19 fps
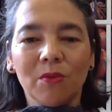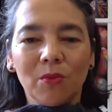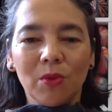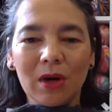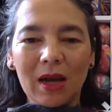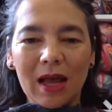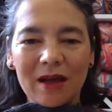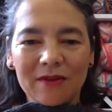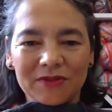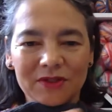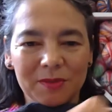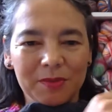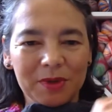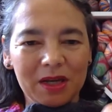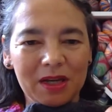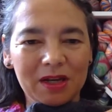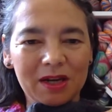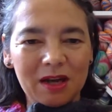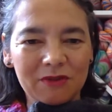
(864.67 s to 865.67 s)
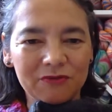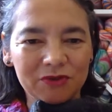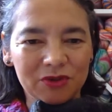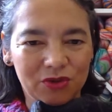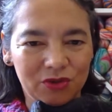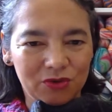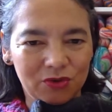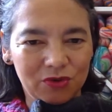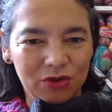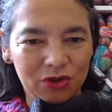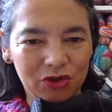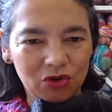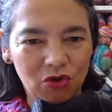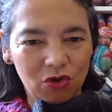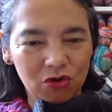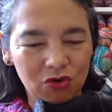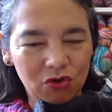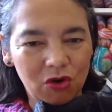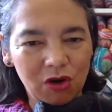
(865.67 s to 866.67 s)
will have to be enough to do the
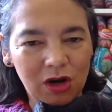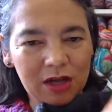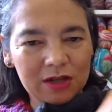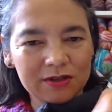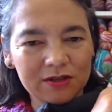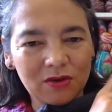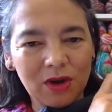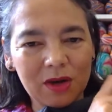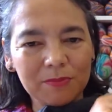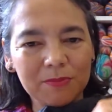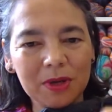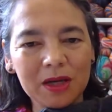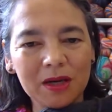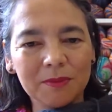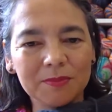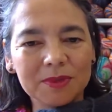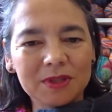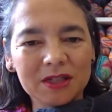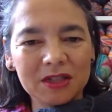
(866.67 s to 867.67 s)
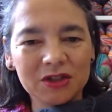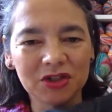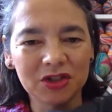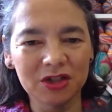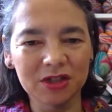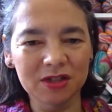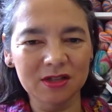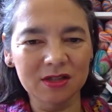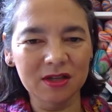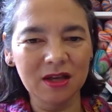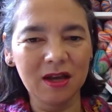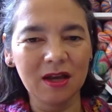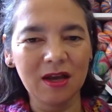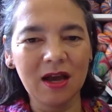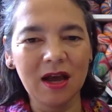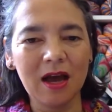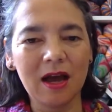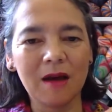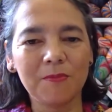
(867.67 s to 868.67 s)
shawl collar. So I pick up stitches
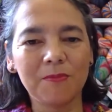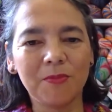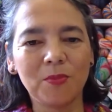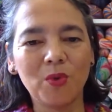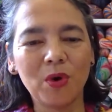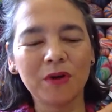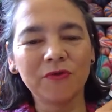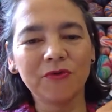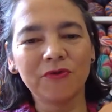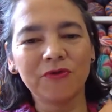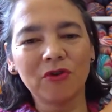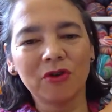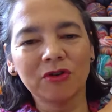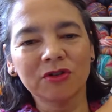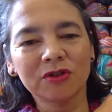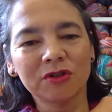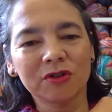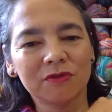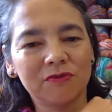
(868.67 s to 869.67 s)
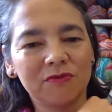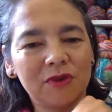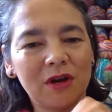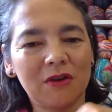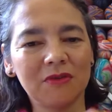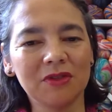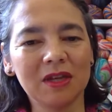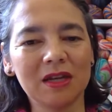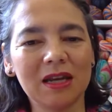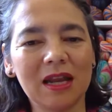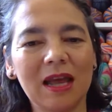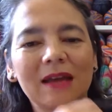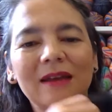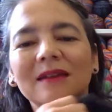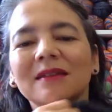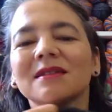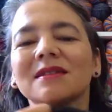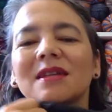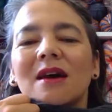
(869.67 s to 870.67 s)
up one front, round the
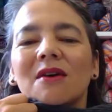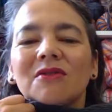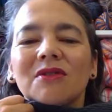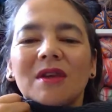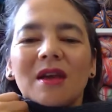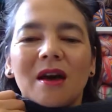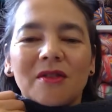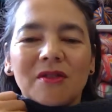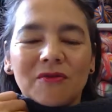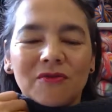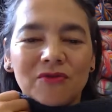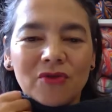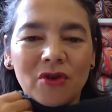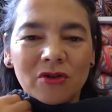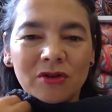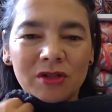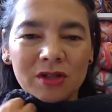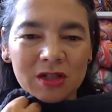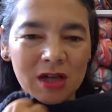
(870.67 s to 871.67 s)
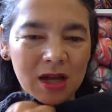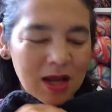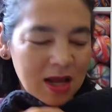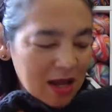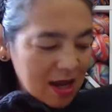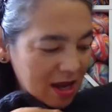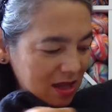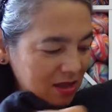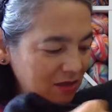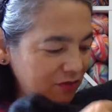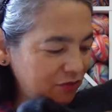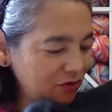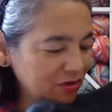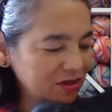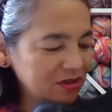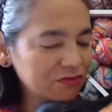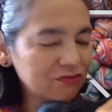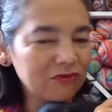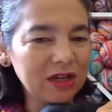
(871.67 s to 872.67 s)
neck, down the other front. And the
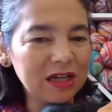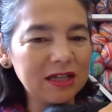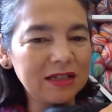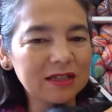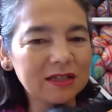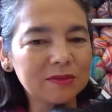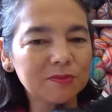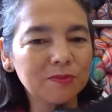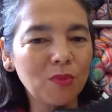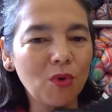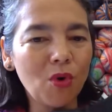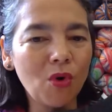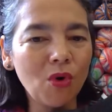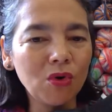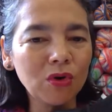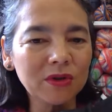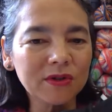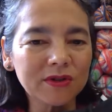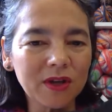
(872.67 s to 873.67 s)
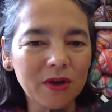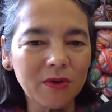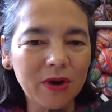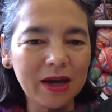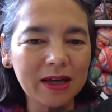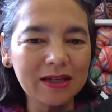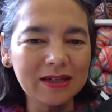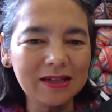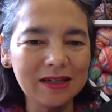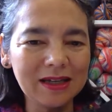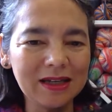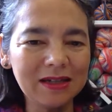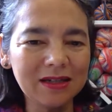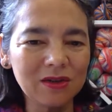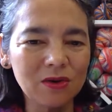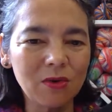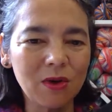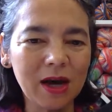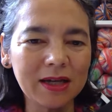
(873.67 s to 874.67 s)
fronts are really small, so I
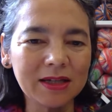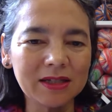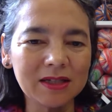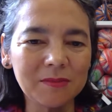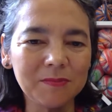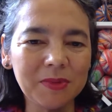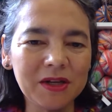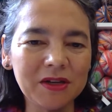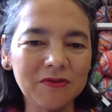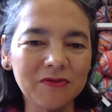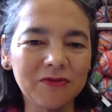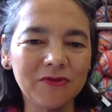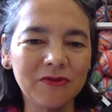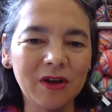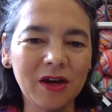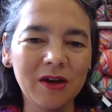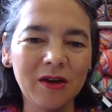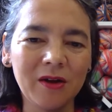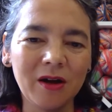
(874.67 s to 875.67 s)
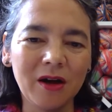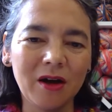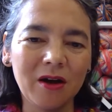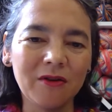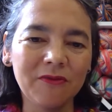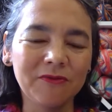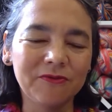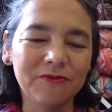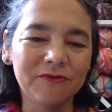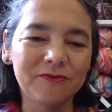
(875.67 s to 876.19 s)
need quite a bit of